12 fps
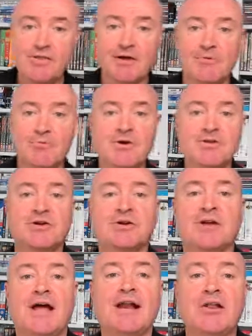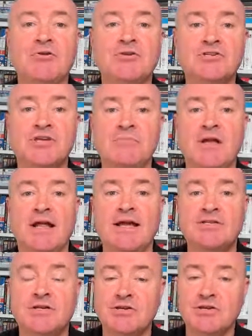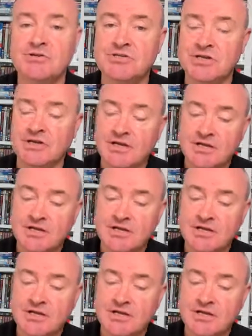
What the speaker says: I worked on an analog simulator using